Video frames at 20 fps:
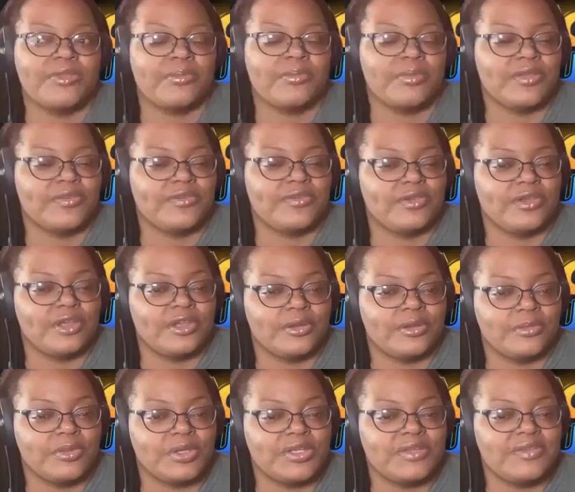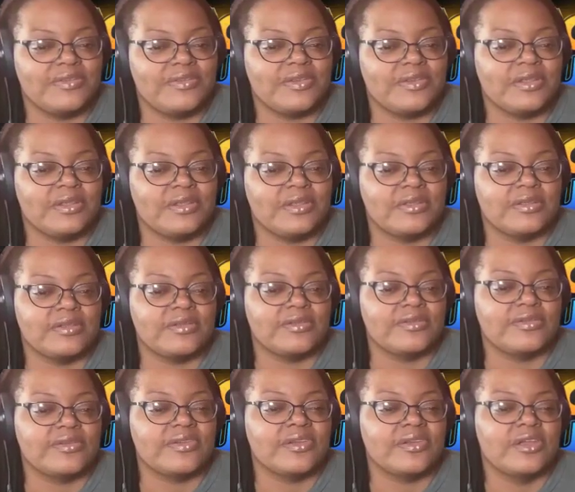the Best of Enemies
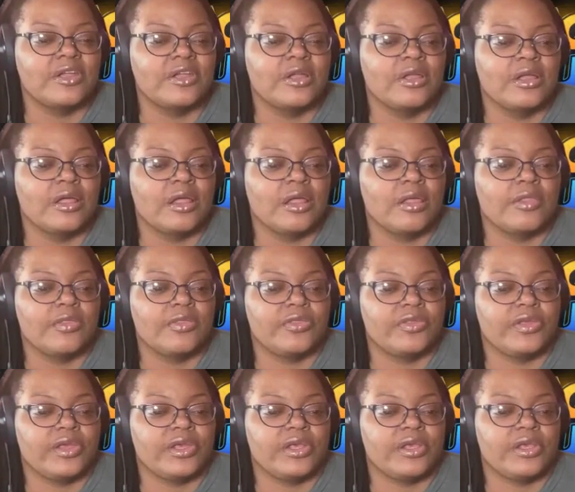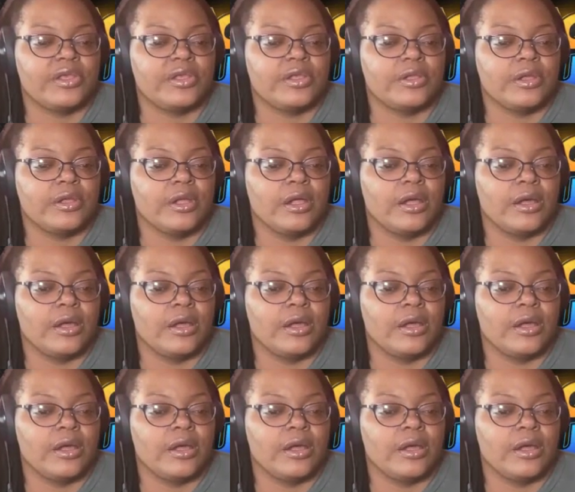is the